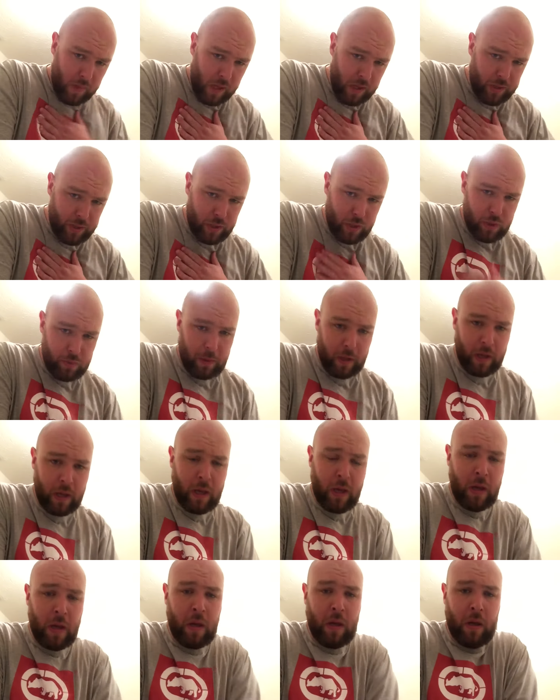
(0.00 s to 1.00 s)
Excuse me.
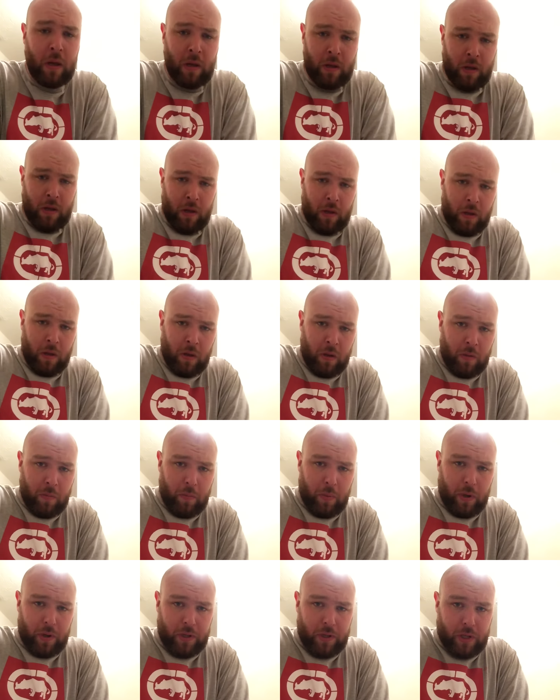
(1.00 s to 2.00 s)

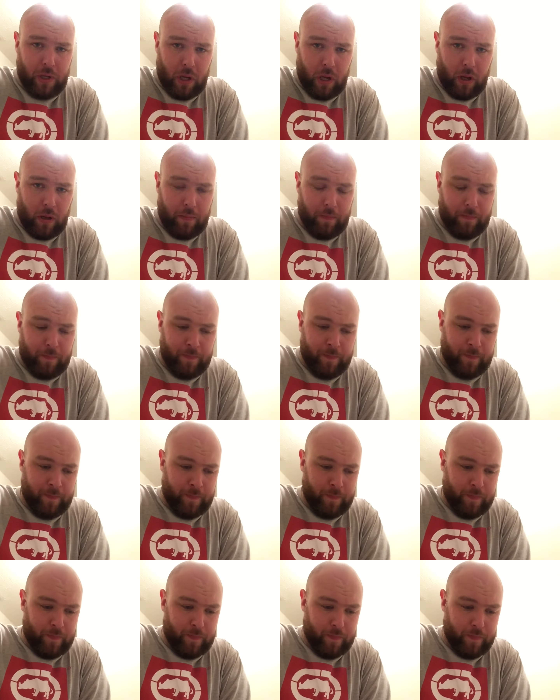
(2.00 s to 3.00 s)
But I'm
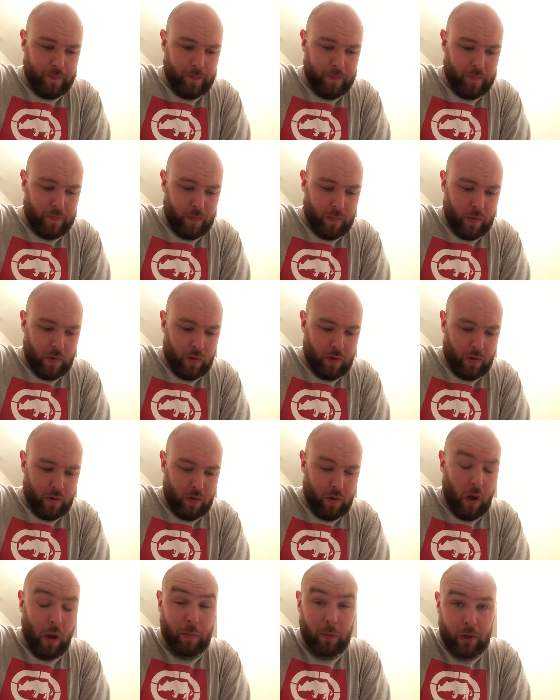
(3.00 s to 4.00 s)

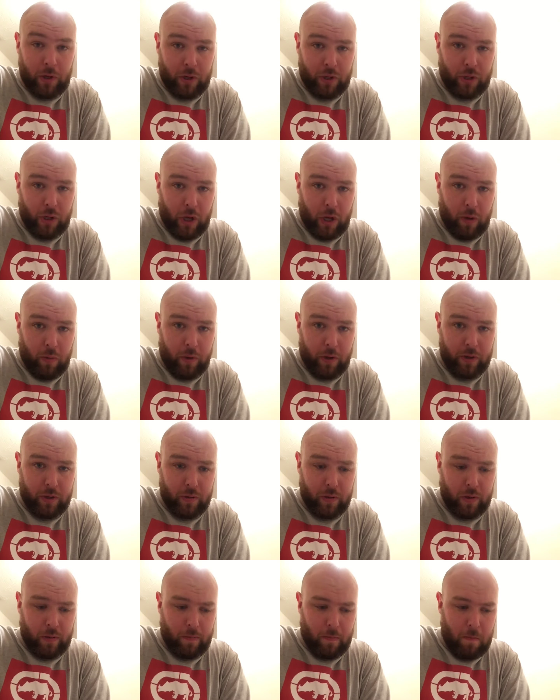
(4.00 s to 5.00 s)
going to show you how I
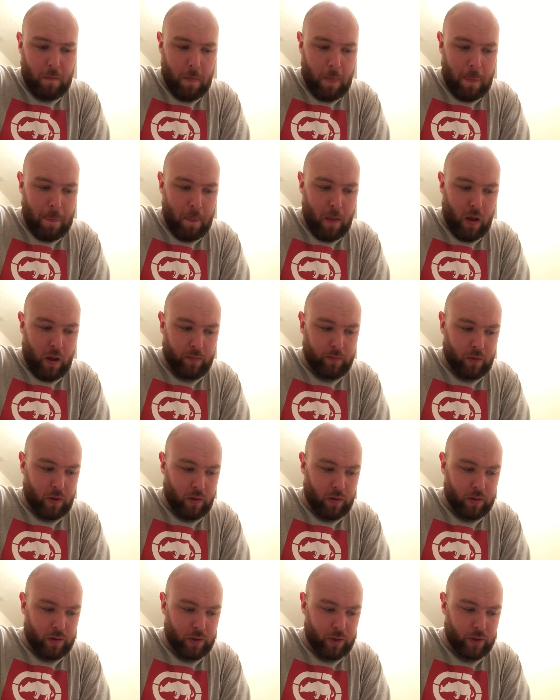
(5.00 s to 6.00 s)
do it. I'm
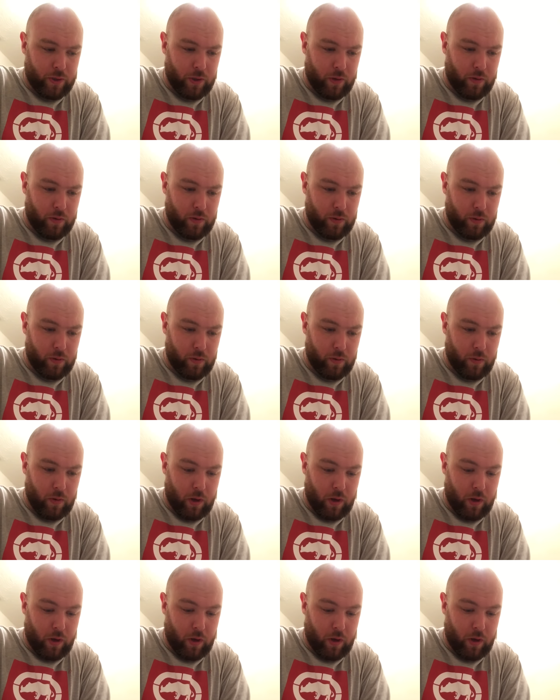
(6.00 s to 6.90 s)
going to show you